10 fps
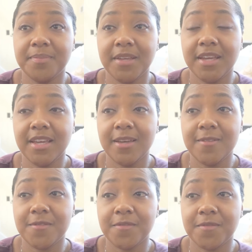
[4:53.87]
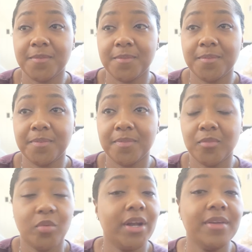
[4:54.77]
If
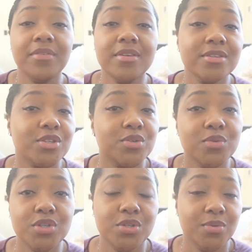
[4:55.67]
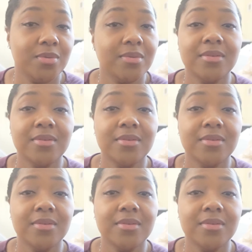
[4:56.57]
whatever suits you,